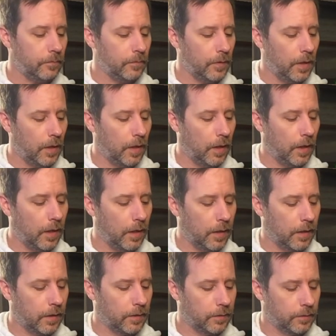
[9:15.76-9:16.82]

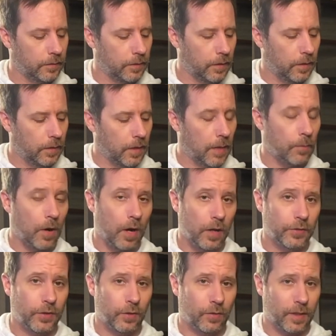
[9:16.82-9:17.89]
I'm
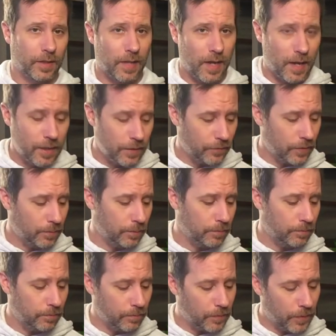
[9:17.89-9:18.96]
also kind of
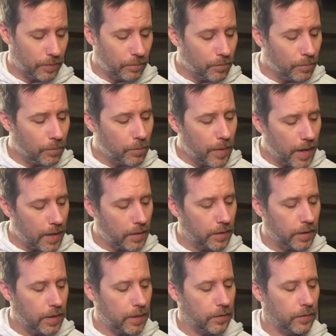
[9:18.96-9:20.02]

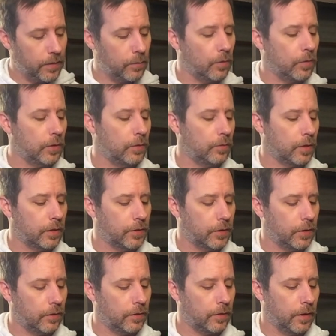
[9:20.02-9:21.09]
mainly in what you would
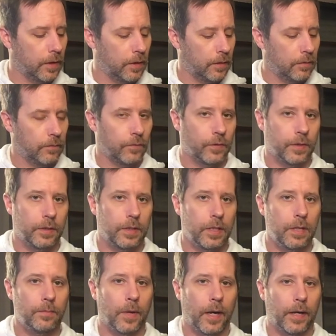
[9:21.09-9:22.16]
consider for the
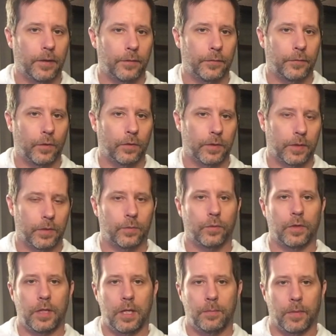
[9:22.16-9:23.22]
D minor form, since we're
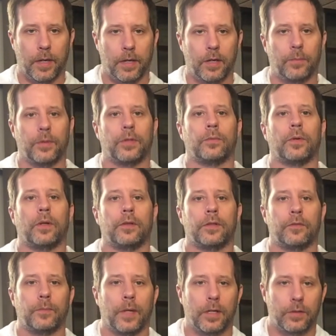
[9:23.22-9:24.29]
in E minor, but the
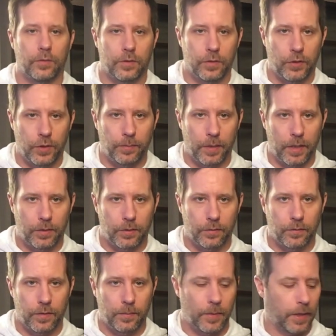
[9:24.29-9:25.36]
relative major is G major
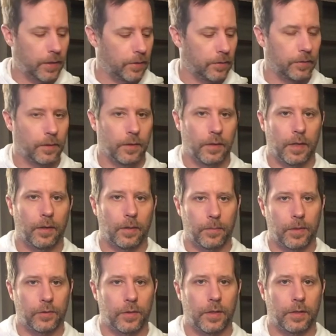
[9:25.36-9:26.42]
of E minor. I'm
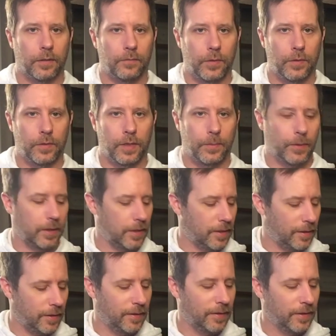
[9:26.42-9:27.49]
not trying to confuse anybody
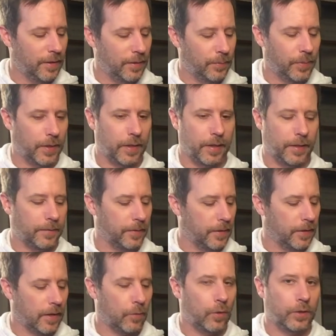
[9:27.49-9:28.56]
here, but I
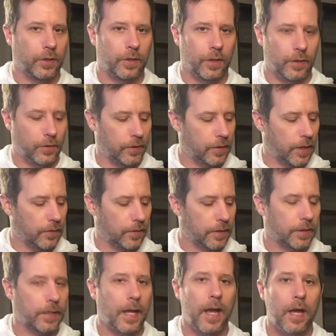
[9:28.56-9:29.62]
want you to understand the
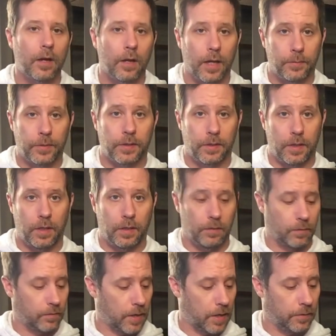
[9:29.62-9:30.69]
scale I'm seeing
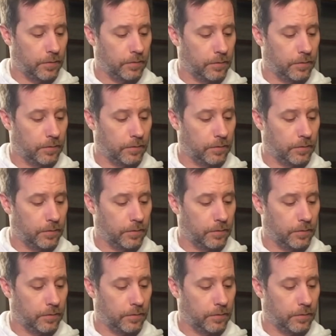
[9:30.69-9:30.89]
around.